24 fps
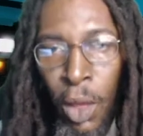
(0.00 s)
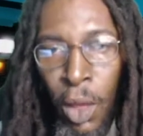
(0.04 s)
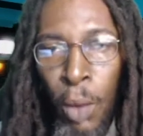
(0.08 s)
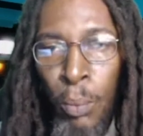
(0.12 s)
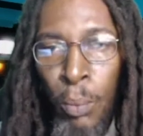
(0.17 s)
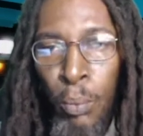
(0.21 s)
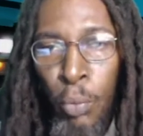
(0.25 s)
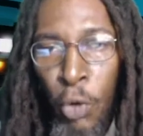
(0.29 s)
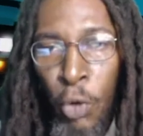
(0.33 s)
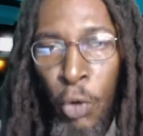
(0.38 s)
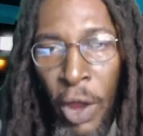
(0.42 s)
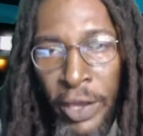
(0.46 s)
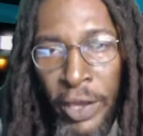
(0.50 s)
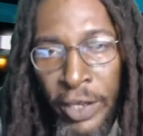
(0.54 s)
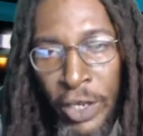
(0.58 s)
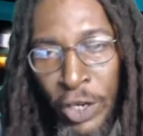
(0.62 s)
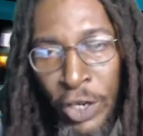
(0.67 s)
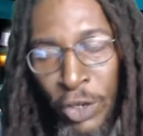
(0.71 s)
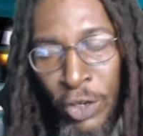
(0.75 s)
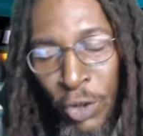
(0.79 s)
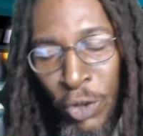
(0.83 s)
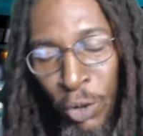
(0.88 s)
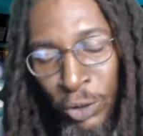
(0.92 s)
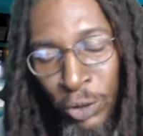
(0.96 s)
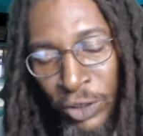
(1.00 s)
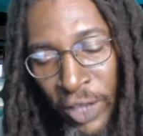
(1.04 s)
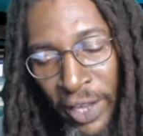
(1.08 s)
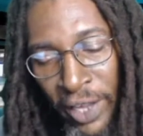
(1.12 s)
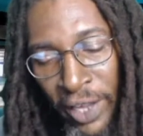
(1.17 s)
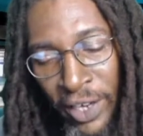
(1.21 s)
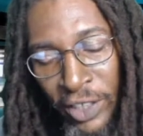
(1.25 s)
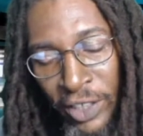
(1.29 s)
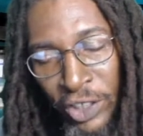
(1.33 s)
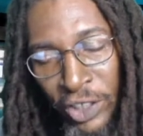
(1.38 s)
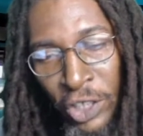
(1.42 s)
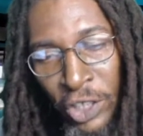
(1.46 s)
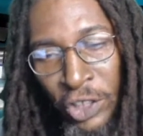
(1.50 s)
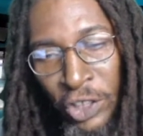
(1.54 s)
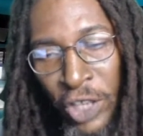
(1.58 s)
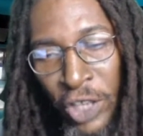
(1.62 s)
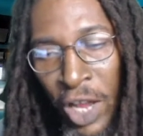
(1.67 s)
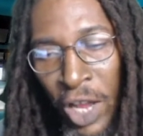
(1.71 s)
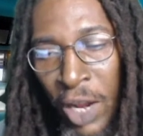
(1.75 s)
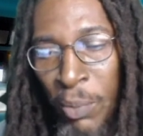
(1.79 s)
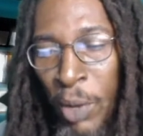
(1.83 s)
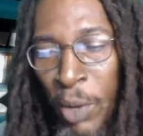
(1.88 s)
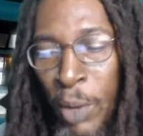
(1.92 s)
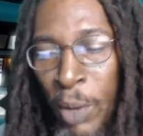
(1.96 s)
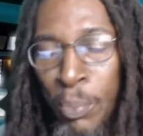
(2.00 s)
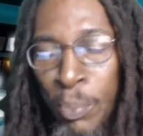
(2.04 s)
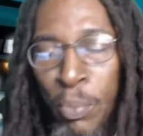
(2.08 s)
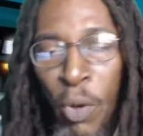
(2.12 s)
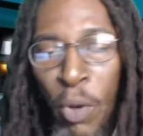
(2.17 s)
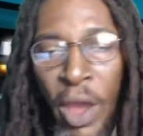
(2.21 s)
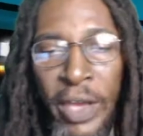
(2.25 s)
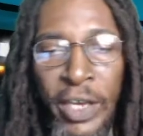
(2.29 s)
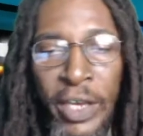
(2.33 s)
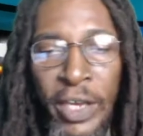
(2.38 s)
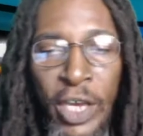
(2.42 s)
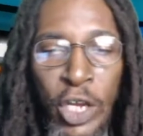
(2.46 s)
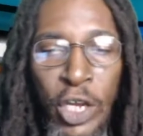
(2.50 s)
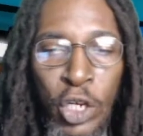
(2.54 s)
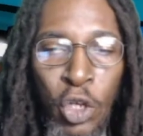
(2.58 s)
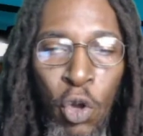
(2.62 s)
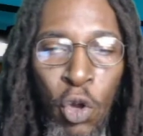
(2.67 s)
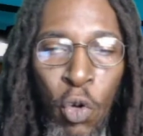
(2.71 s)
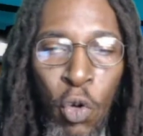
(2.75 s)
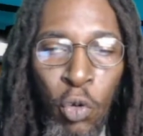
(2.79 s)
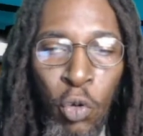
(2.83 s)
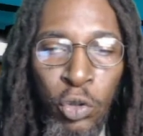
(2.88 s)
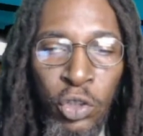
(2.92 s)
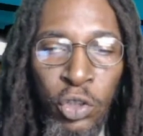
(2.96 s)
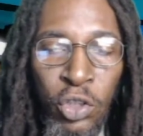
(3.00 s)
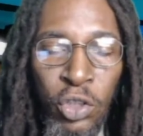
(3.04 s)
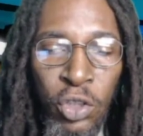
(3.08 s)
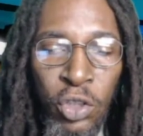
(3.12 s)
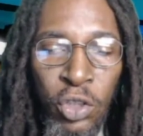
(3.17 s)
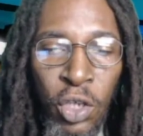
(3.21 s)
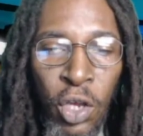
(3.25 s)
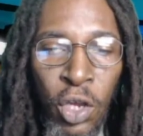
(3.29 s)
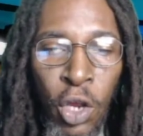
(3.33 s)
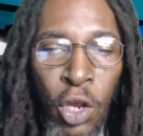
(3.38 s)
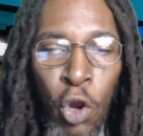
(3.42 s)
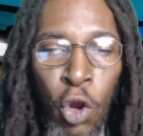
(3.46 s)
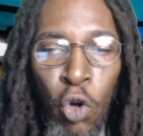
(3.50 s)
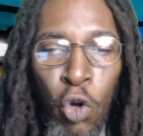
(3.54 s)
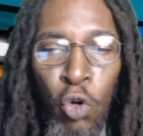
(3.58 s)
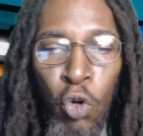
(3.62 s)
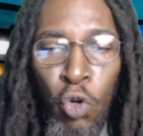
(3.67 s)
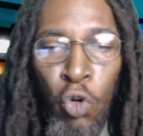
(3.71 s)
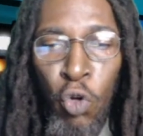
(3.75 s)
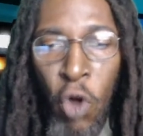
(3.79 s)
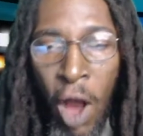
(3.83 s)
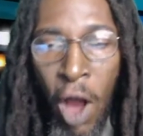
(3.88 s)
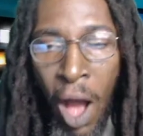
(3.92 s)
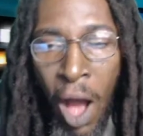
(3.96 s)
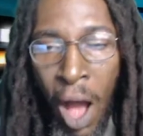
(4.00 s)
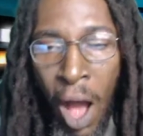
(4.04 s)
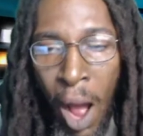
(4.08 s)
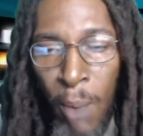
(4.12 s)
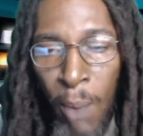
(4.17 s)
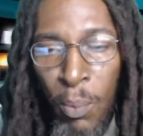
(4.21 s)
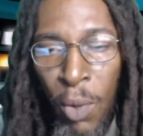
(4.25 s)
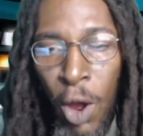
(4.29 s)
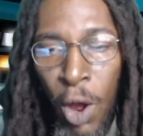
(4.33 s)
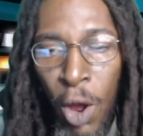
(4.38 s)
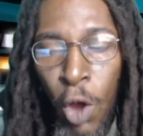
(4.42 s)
Breaking news, ladies and gentlemen, breaking news. Rob